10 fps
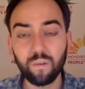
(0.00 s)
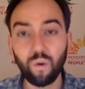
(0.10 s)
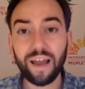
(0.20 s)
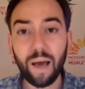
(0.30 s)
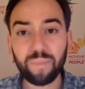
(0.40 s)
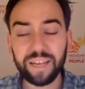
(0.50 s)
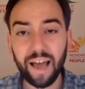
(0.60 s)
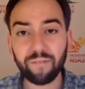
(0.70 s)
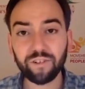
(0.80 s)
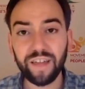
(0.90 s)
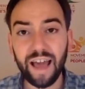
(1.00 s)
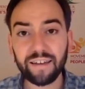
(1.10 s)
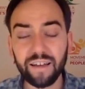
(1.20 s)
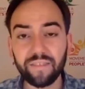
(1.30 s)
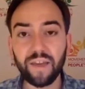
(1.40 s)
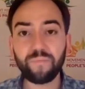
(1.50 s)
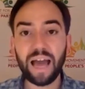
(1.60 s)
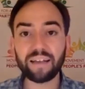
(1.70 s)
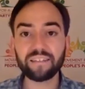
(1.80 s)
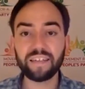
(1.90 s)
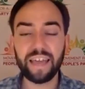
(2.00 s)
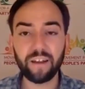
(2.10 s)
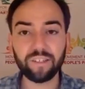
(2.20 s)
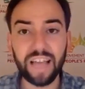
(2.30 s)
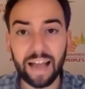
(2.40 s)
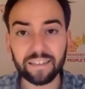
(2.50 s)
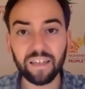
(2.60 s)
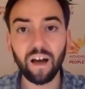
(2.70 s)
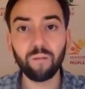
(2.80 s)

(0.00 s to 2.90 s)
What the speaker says: What happened after that? They passed the CARES Act,